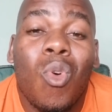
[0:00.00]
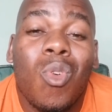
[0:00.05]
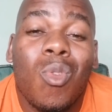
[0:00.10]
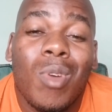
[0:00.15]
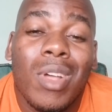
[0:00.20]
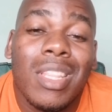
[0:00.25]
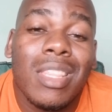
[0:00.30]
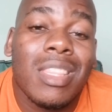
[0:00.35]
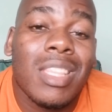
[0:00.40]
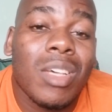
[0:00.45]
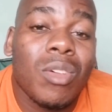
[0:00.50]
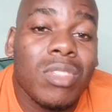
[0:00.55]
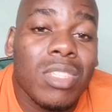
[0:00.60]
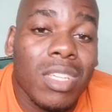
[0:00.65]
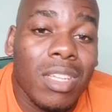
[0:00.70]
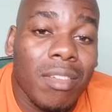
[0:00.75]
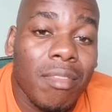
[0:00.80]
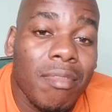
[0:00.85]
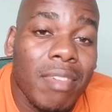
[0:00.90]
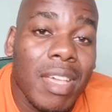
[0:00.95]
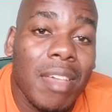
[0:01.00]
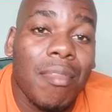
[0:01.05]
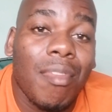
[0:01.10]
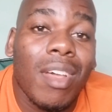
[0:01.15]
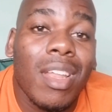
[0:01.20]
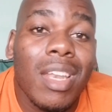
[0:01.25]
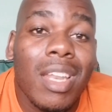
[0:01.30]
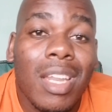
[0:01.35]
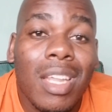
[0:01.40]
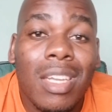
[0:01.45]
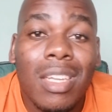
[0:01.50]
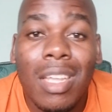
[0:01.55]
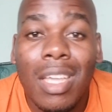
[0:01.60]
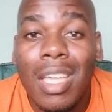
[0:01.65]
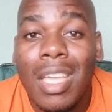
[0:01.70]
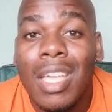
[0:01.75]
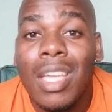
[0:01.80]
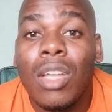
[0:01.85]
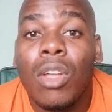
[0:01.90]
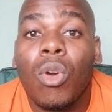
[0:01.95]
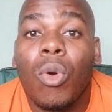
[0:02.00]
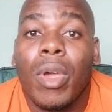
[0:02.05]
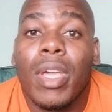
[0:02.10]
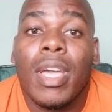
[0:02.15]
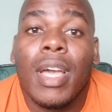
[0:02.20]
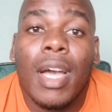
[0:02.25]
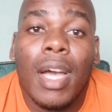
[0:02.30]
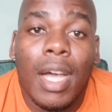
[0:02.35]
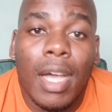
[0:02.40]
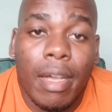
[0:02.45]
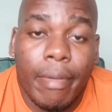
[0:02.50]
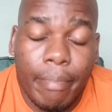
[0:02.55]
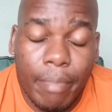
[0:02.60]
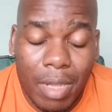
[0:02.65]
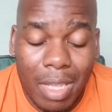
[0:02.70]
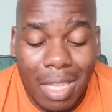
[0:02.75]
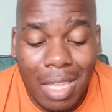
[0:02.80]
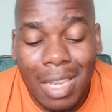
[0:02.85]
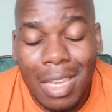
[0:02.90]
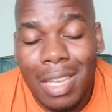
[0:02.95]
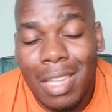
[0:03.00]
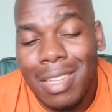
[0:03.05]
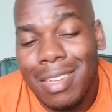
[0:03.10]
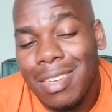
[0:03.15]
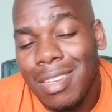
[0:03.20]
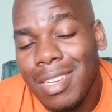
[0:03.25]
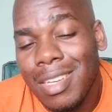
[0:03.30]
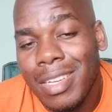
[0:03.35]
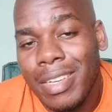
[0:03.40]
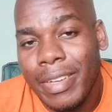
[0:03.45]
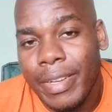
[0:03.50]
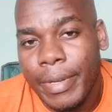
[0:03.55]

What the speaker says: 1500 going up, and then